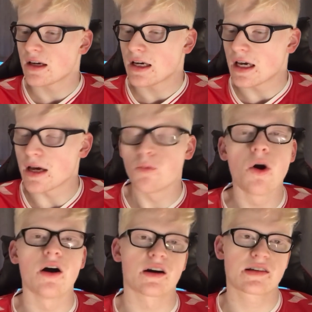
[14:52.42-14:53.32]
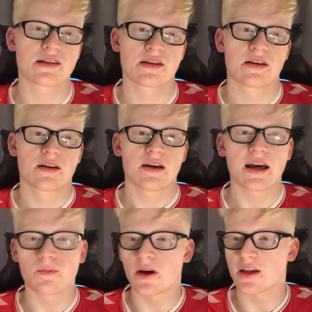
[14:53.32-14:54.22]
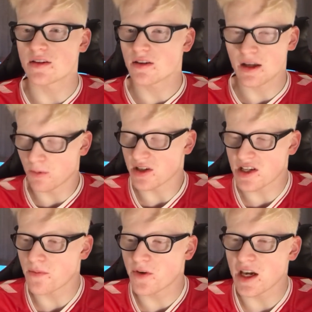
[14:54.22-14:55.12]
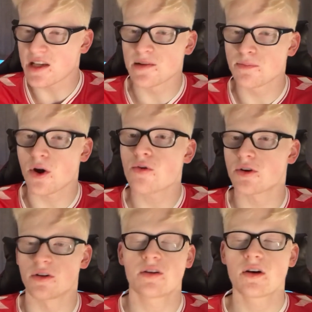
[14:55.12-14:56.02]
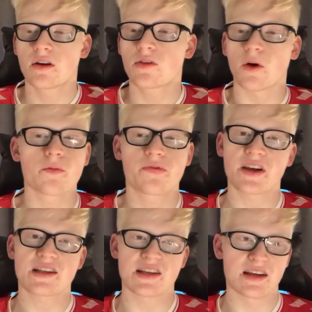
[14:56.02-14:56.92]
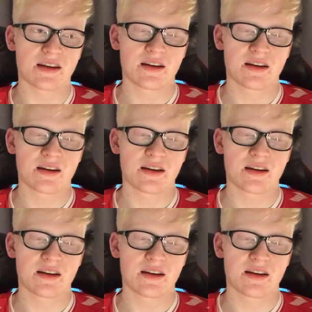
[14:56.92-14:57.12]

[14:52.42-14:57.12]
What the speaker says: it worked. And when something isn't broken, don't fix it.